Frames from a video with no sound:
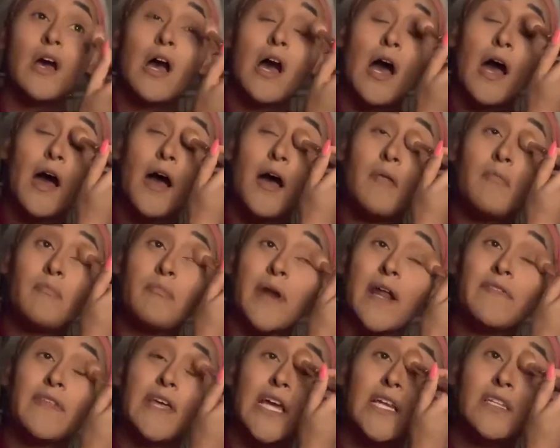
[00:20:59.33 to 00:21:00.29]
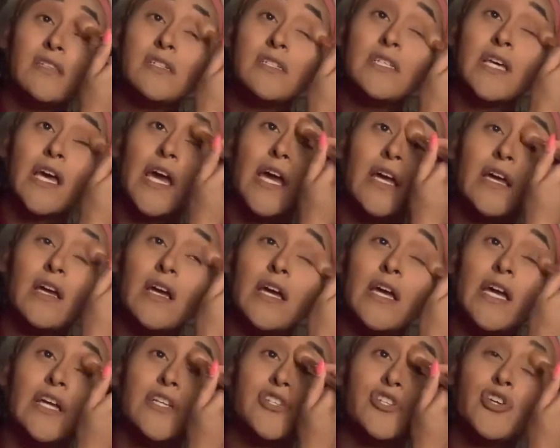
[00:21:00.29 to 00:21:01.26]
But at the end of the day,
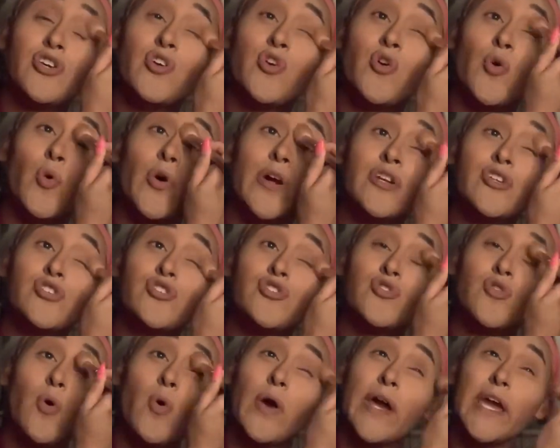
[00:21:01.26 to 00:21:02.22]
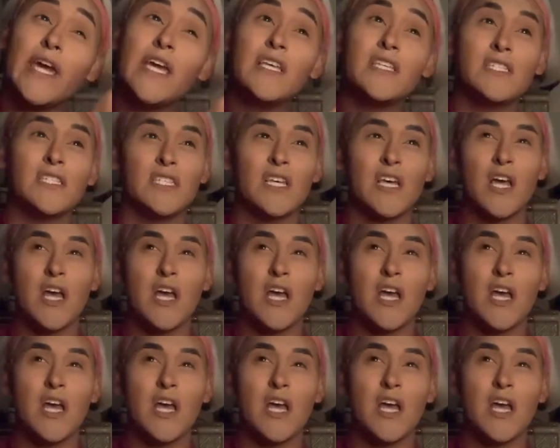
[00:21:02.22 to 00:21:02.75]
it's your choice.